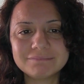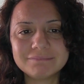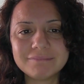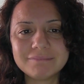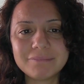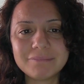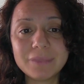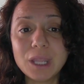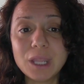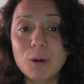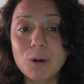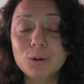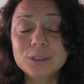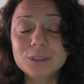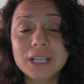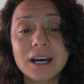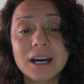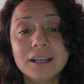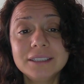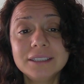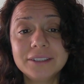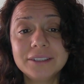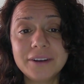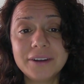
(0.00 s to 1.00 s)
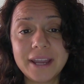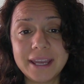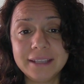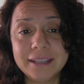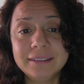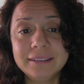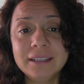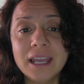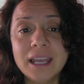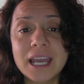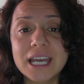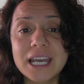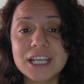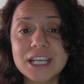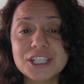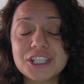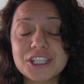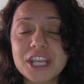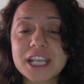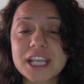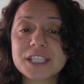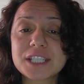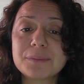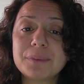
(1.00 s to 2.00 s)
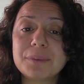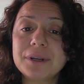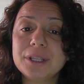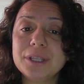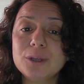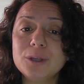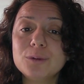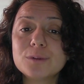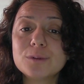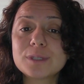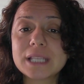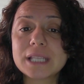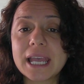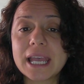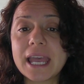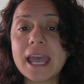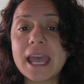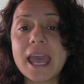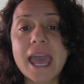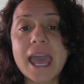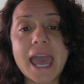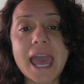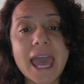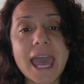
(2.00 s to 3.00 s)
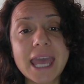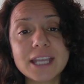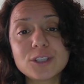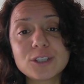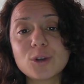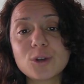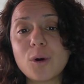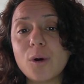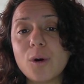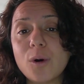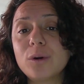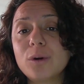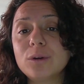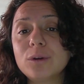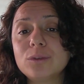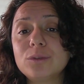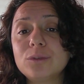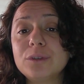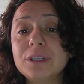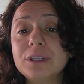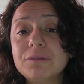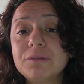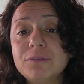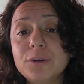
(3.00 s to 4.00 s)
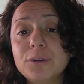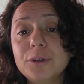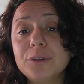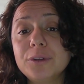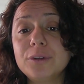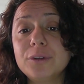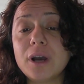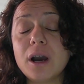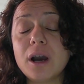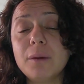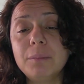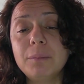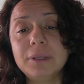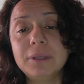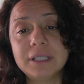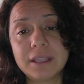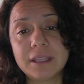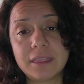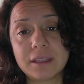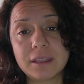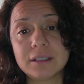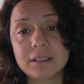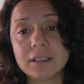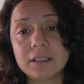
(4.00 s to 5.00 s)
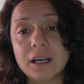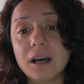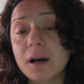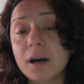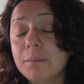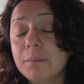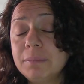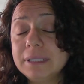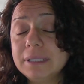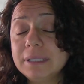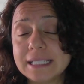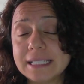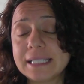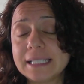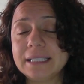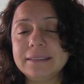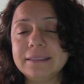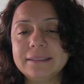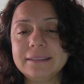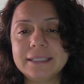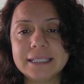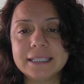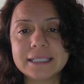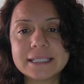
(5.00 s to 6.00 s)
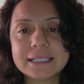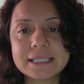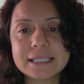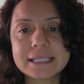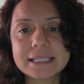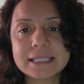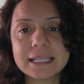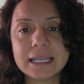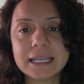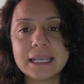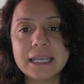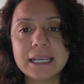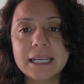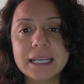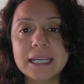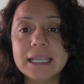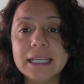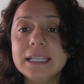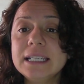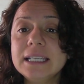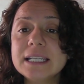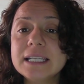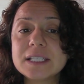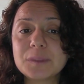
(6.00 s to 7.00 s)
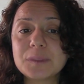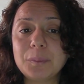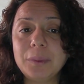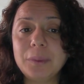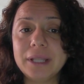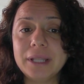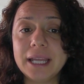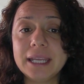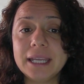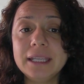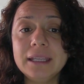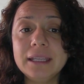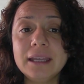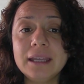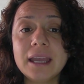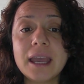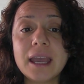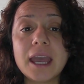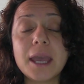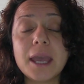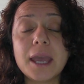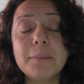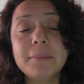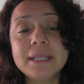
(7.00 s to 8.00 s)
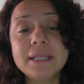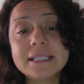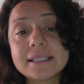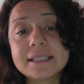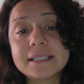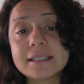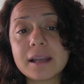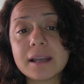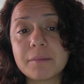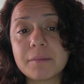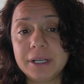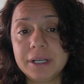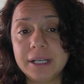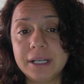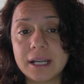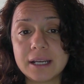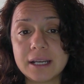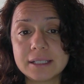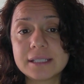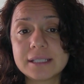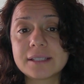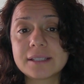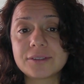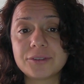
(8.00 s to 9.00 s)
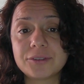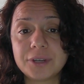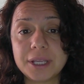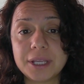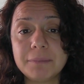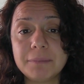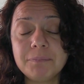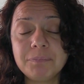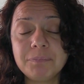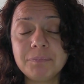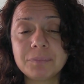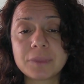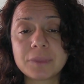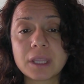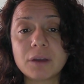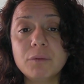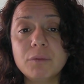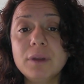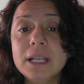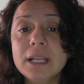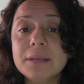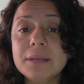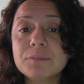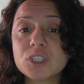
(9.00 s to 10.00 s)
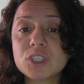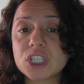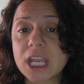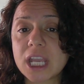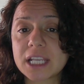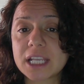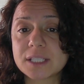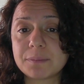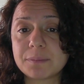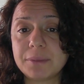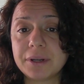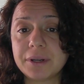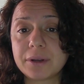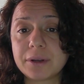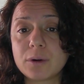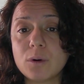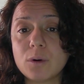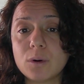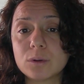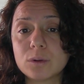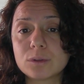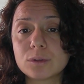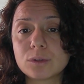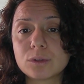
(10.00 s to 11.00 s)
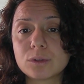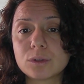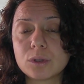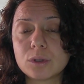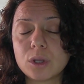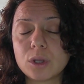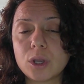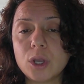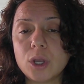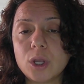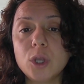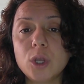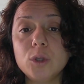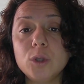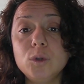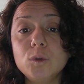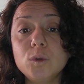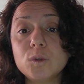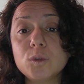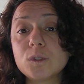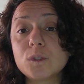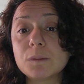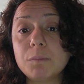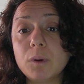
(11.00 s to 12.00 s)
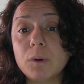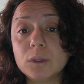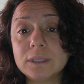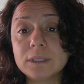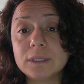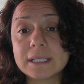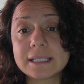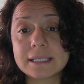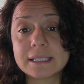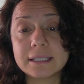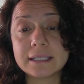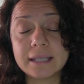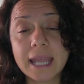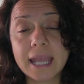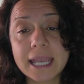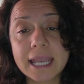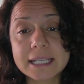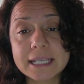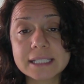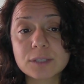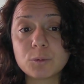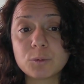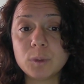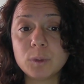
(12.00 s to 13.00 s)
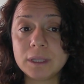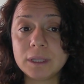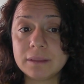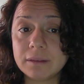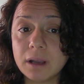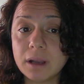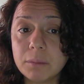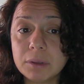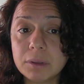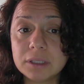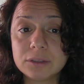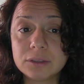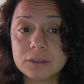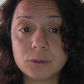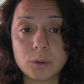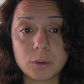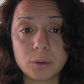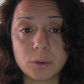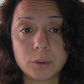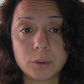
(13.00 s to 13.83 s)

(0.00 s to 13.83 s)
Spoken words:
On the other hand, Shakespeare used a hedgehog to refer to unpleasant things. In his play, A Midsummer Night's Dream, William Shakespeare quotes, "You spotted snakes with double tongue,